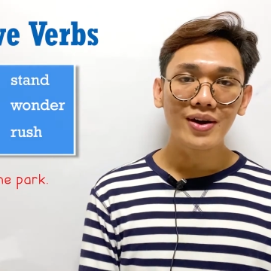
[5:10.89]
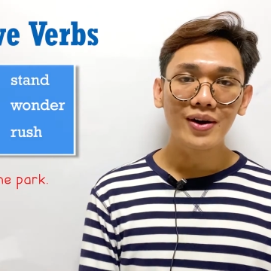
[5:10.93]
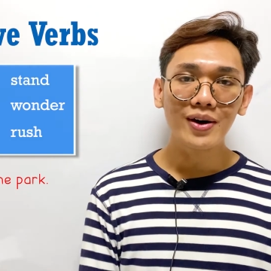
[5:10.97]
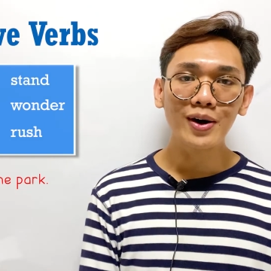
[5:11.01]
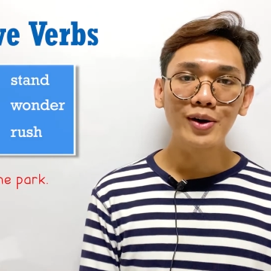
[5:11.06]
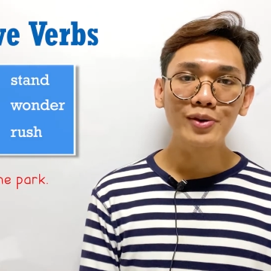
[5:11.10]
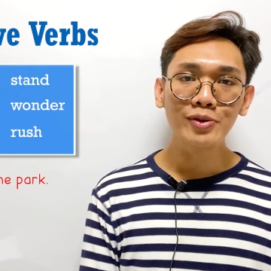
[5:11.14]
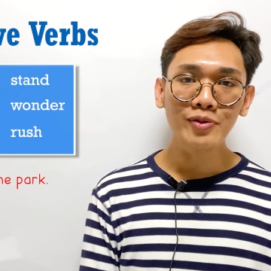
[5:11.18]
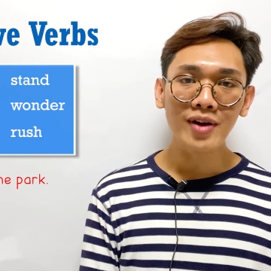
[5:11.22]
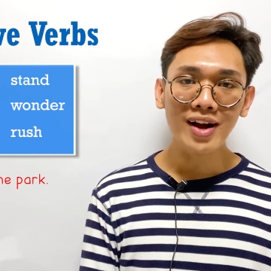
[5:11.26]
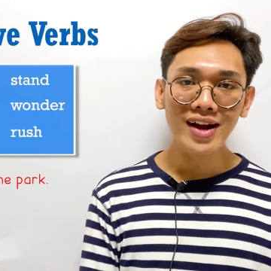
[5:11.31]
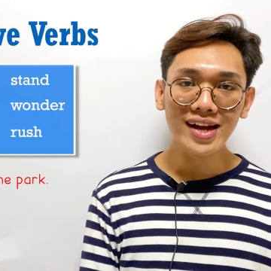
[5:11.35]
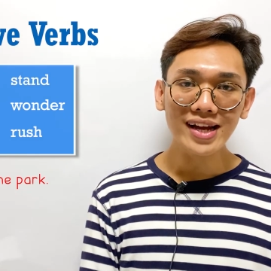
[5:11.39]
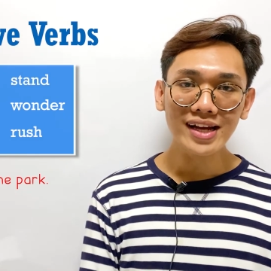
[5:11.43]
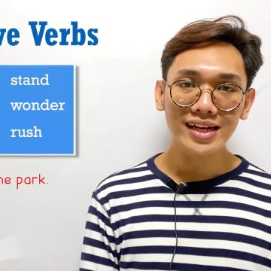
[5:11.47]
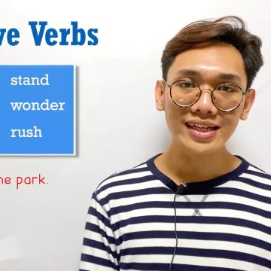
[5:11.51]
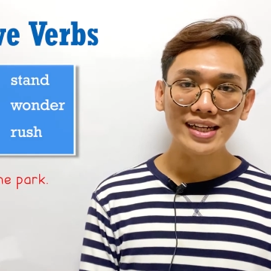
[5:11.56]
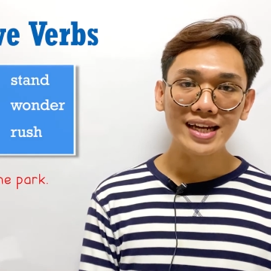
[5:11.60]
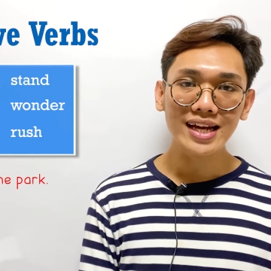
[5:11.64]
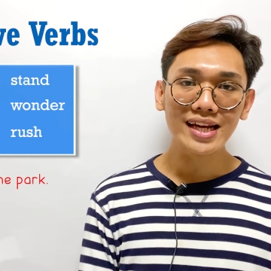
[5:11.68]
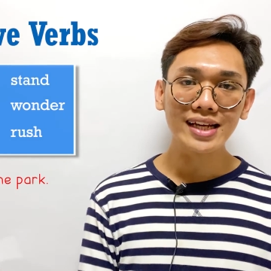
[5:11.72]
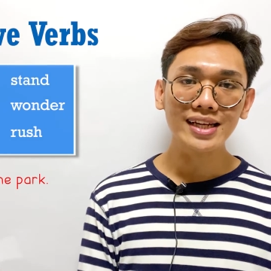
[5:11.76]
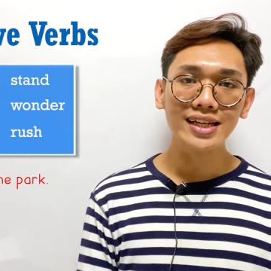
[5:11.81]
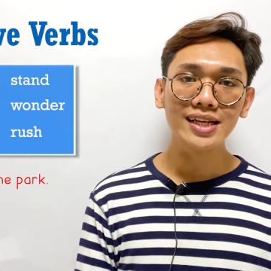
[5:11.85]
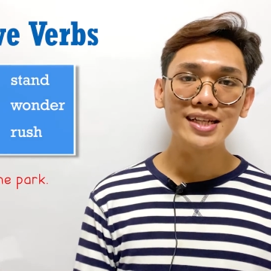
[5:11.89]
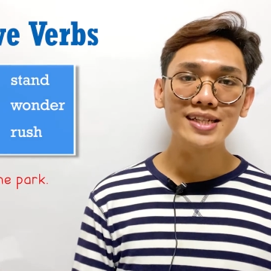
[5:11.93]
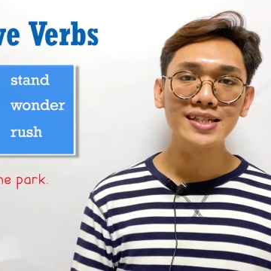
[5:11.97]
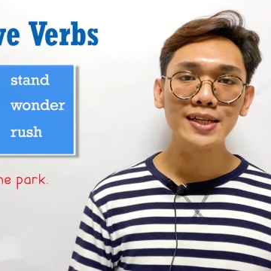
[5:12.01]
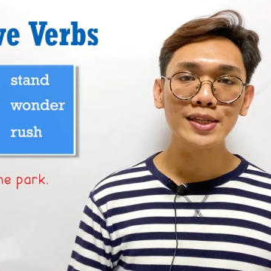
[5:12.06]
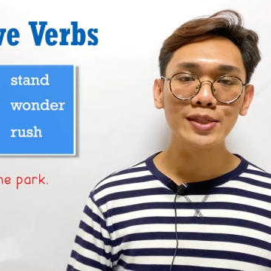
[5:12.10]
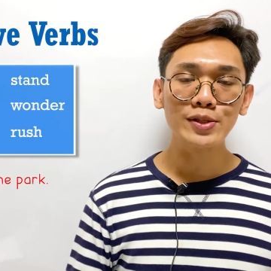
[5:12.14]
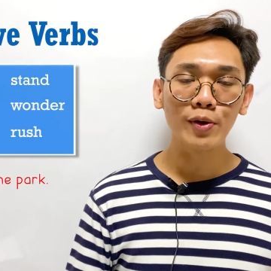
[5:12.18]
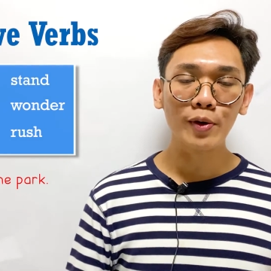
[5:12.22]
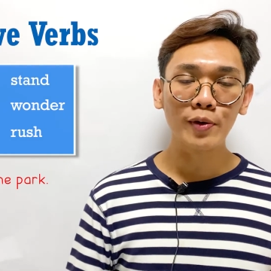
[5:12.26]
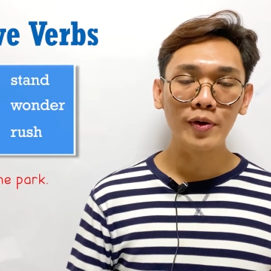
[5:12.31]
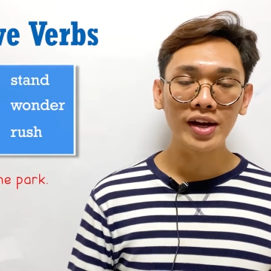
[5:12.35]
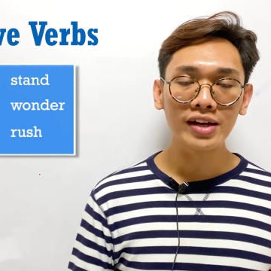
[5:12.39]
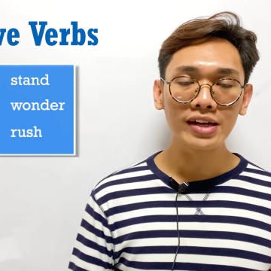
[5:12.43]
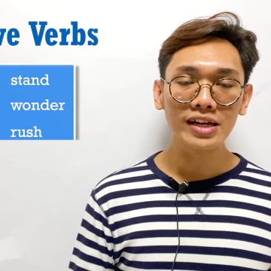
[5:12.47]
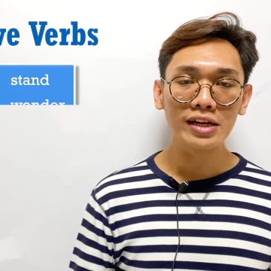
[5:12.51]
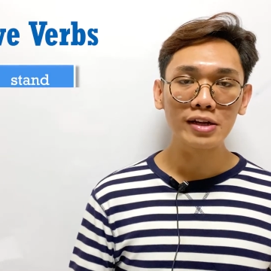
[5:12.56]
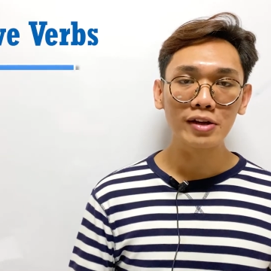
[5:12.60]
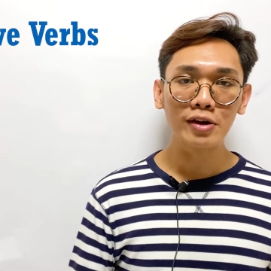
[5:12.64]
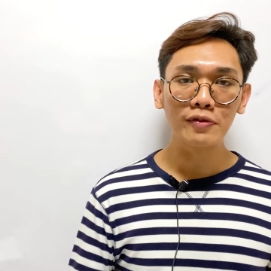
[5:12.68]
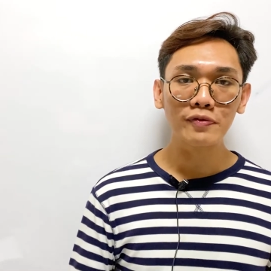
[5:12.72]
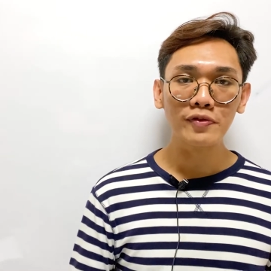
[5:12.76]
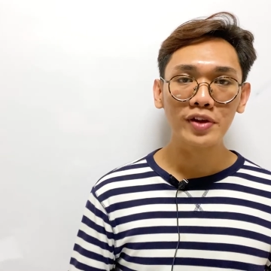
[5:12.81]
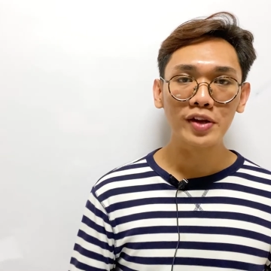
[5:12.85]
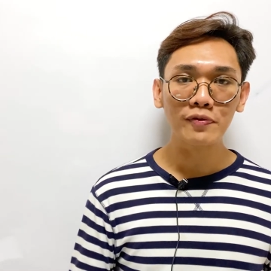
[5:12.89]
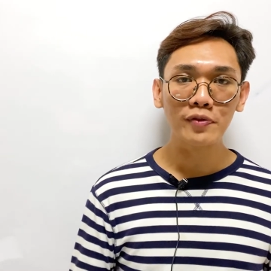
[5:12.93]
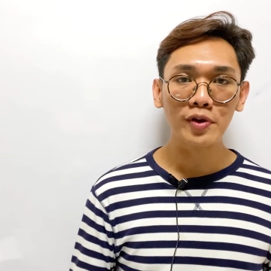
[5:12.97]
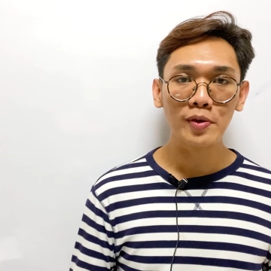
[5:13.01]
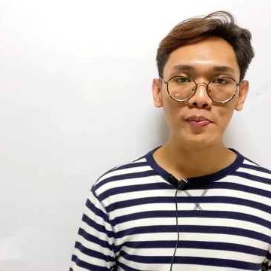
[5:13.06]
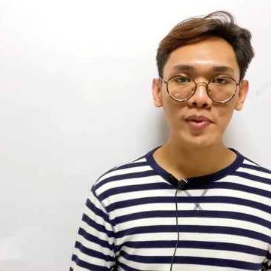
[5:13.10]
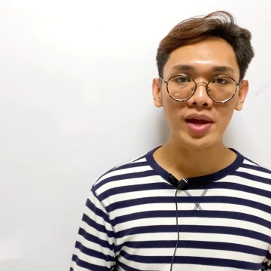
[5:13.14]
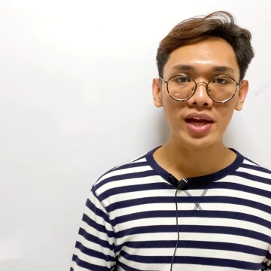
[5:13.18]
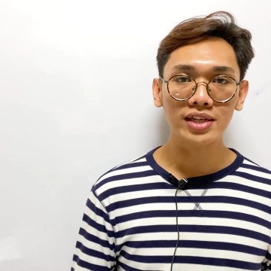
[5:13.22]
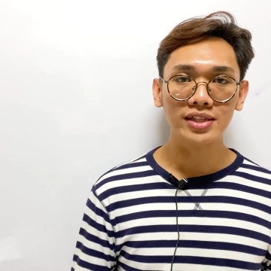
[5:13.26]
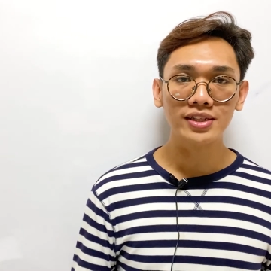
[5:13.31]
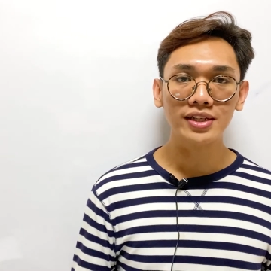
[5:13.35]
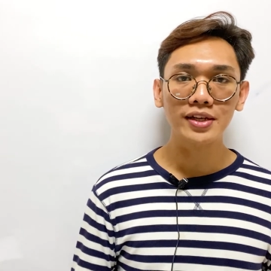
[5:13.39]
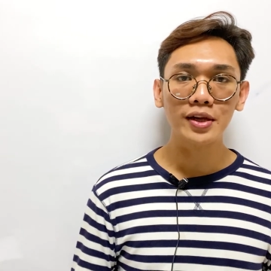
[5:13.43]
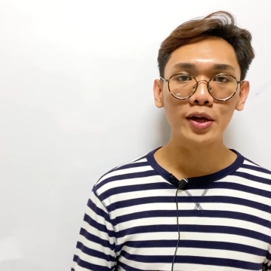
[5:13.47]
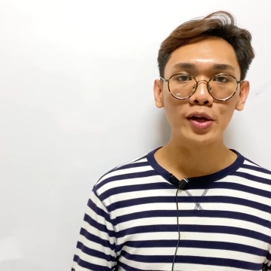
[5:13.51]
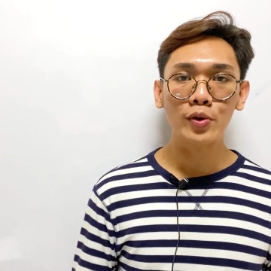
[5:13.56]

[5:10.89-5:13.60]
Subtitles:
Alright, I guess that's already enough information